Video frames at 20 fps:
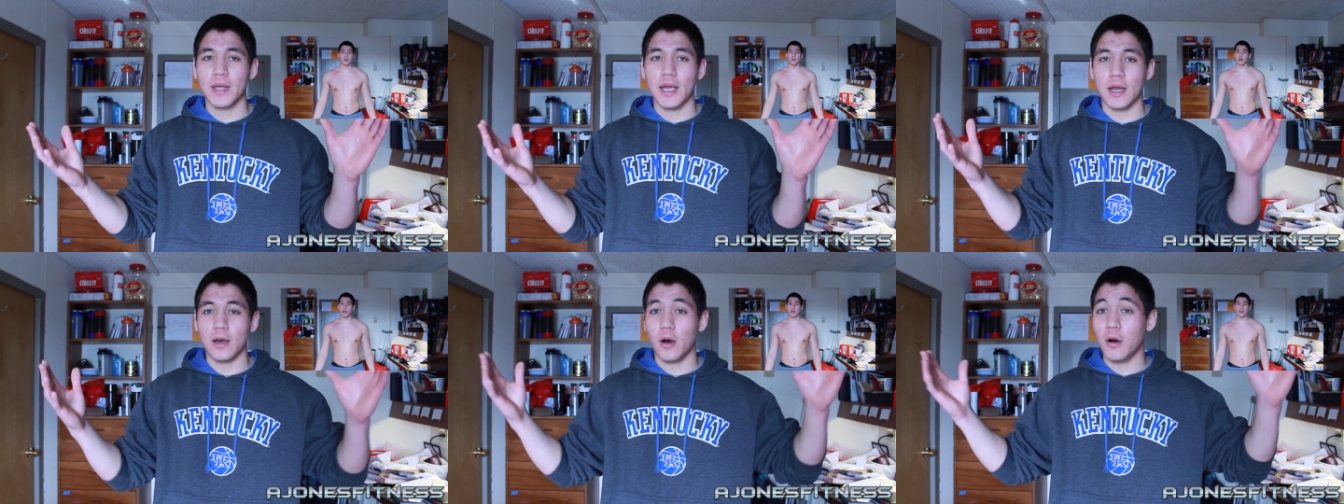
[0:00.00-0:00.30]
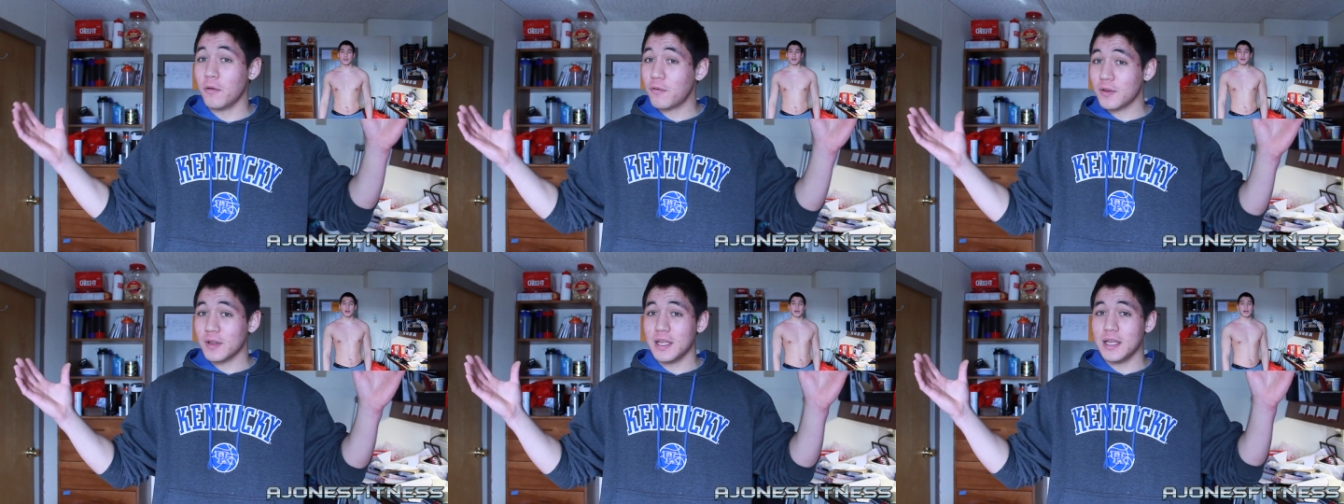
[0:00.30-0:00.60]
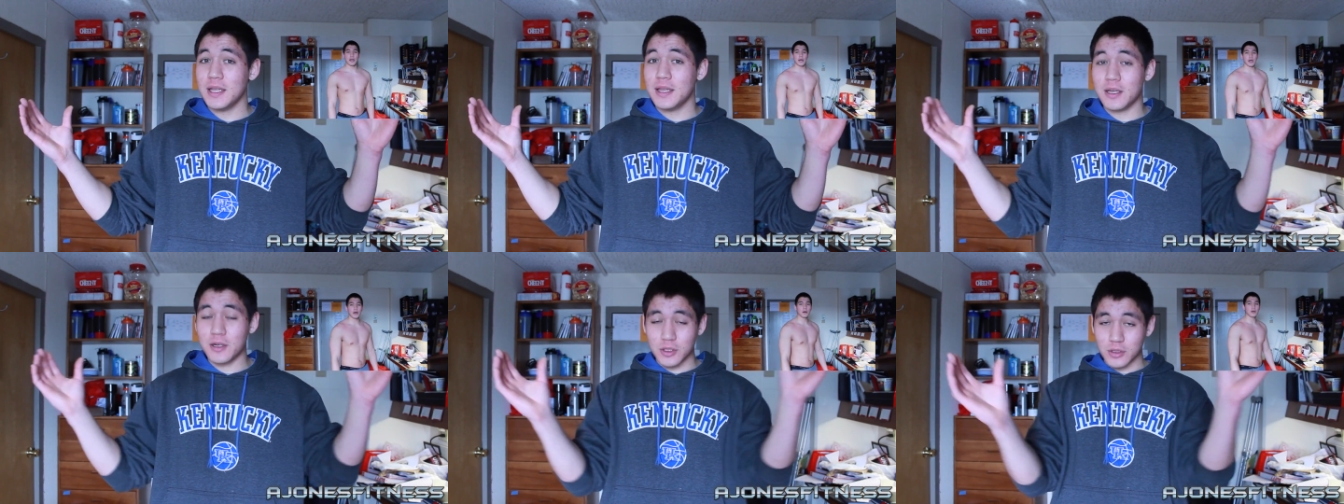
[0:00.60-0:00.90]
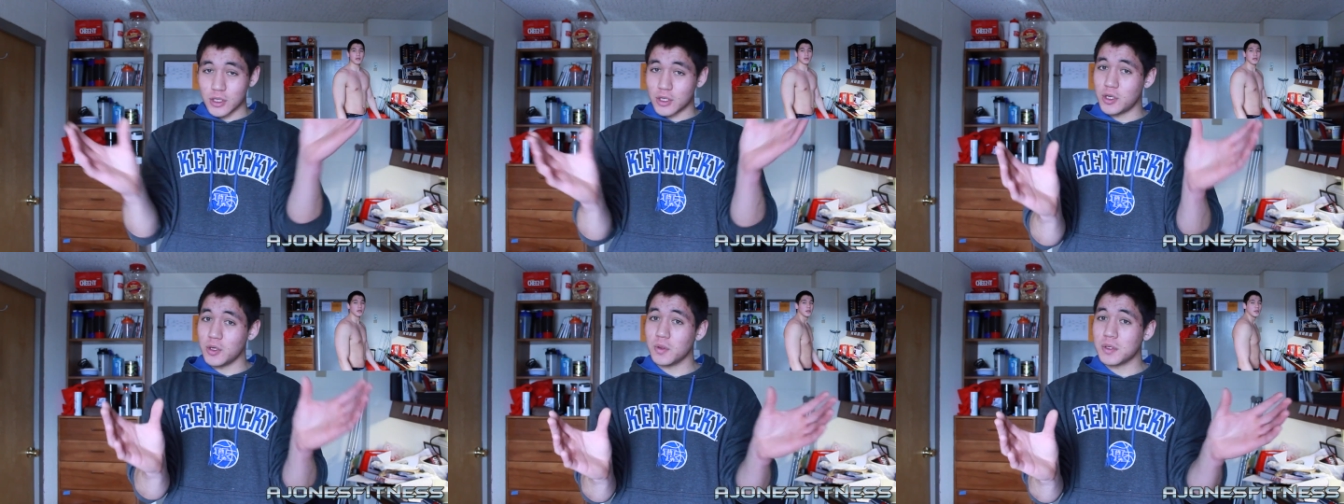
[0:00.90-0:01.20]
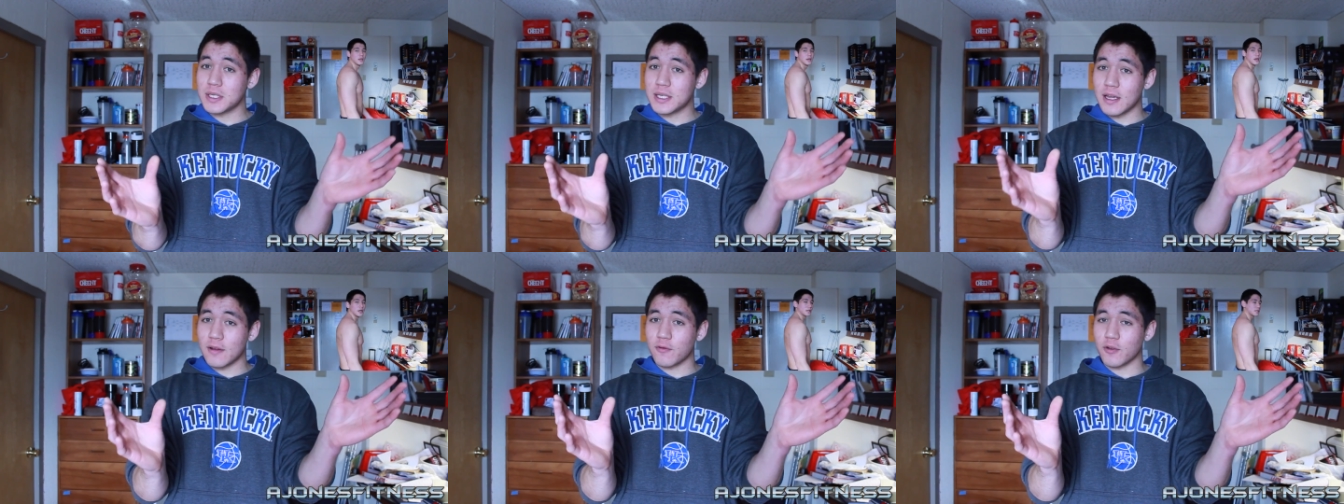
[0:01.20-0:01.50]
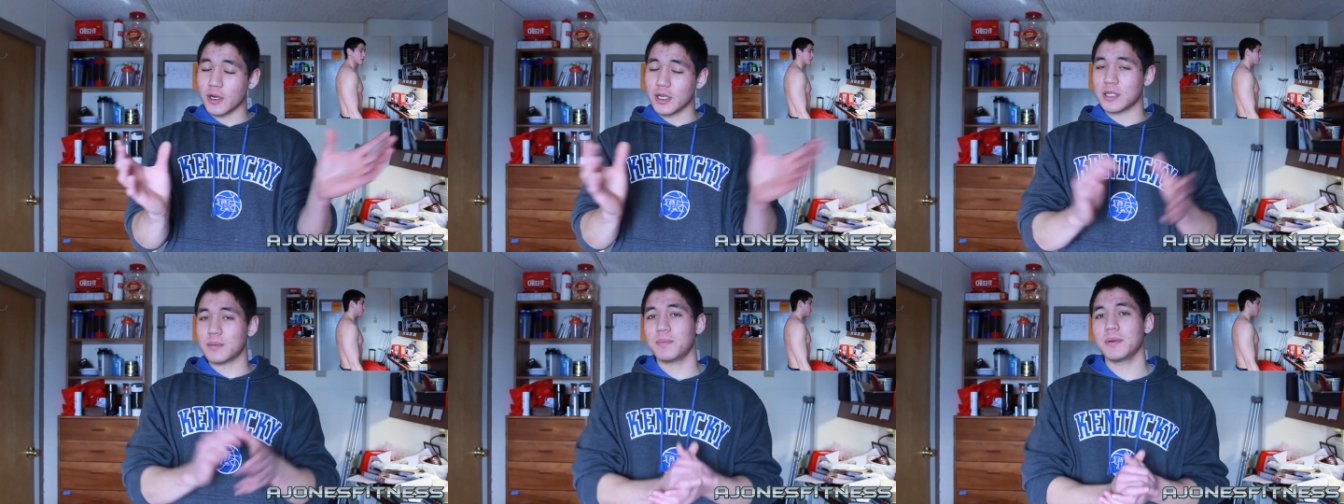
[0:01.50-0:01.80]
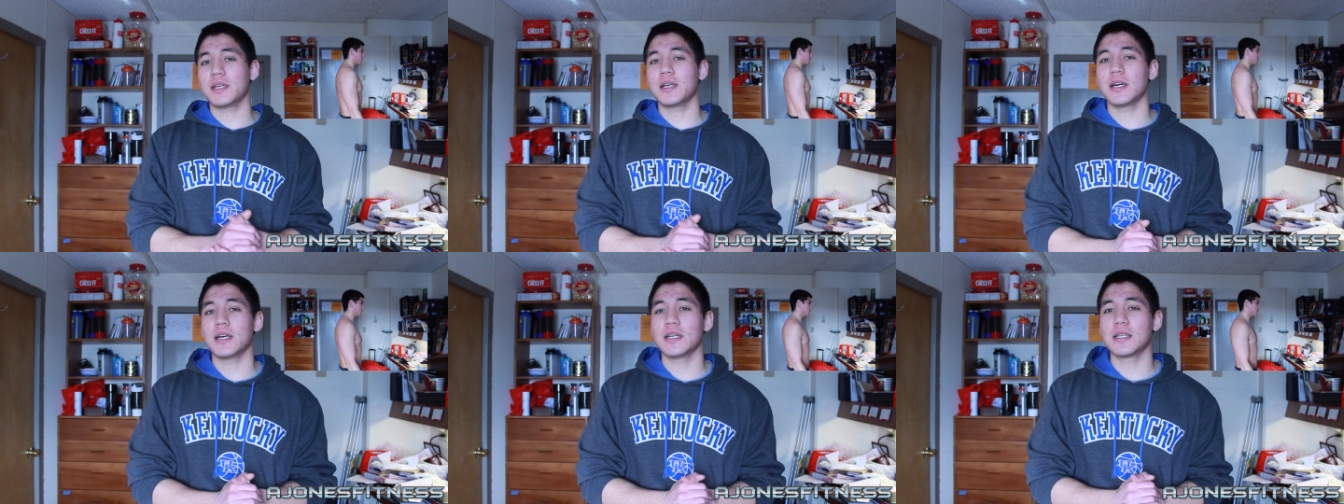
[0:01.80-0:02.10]
And hopefully there's a huge difference
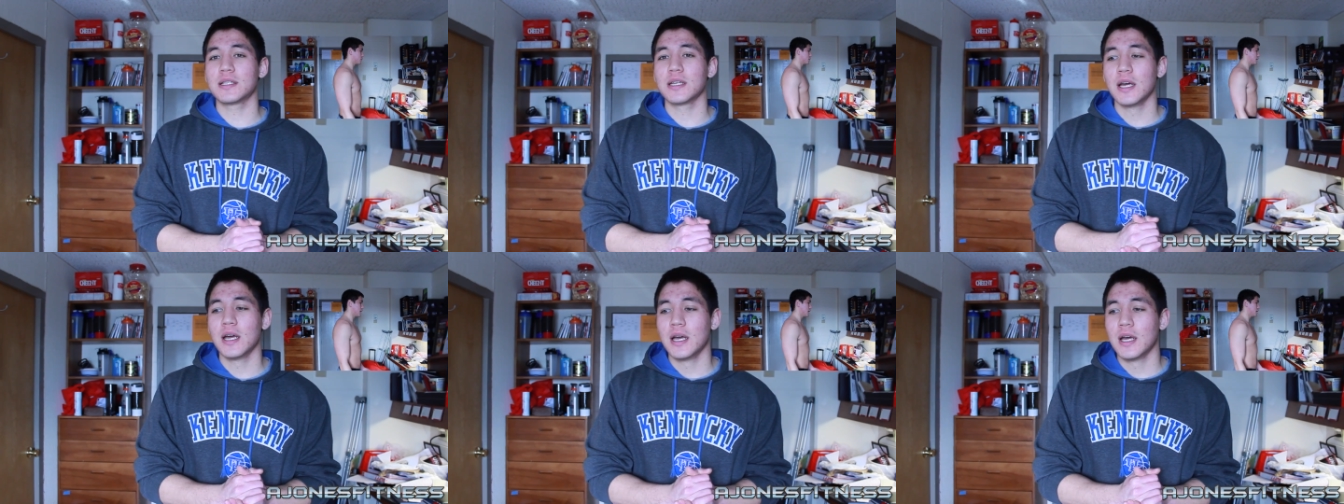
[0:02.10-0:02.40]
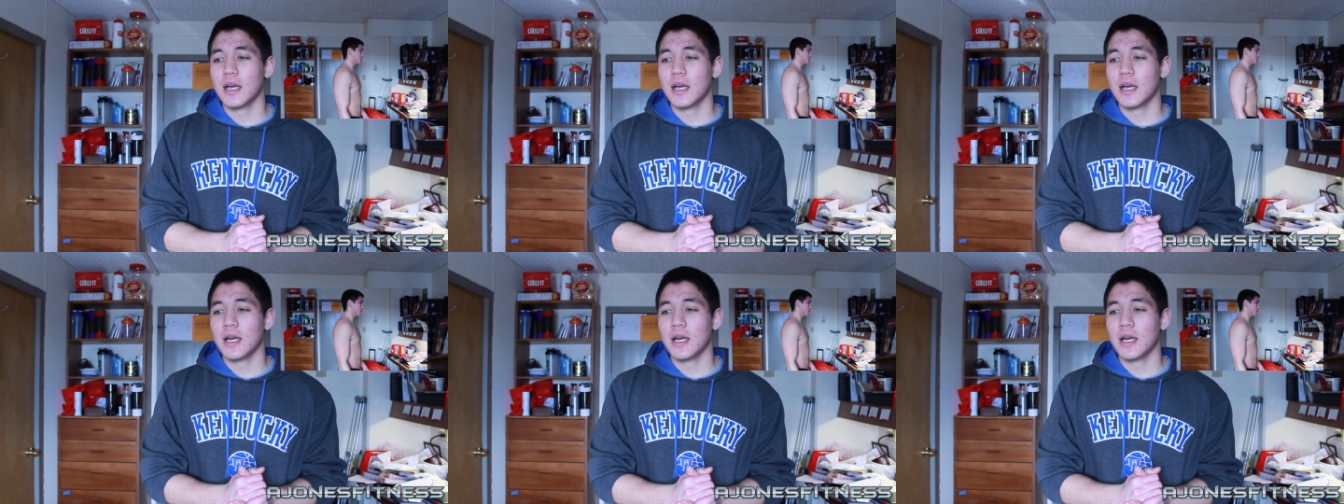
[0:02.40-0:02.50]
because